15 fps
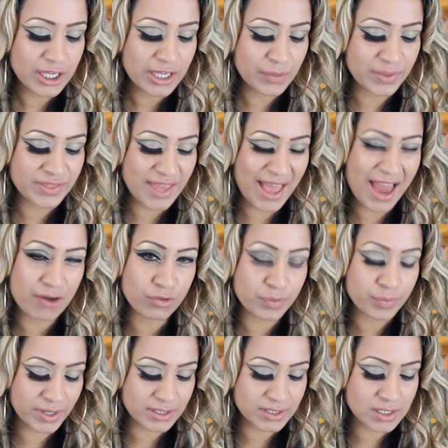with the
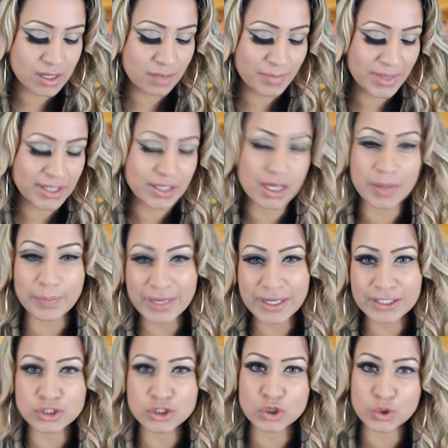Arabic style makeup
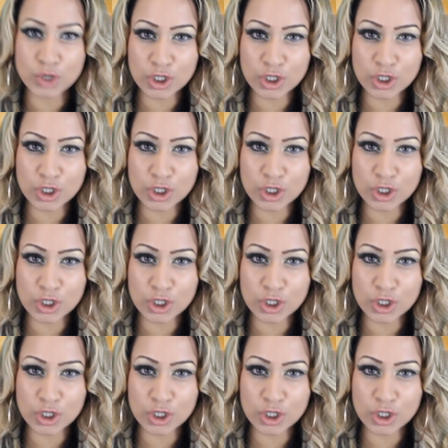into